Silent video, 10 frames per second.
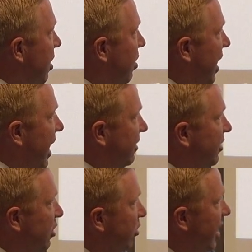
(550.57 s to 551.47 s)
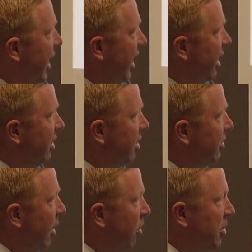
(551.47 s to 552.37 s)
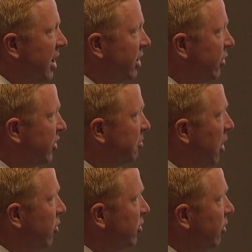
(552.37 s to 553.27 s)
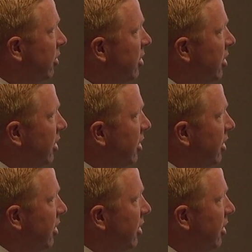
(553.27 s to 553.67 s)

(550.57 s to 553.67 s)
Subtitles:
that will be at your disposal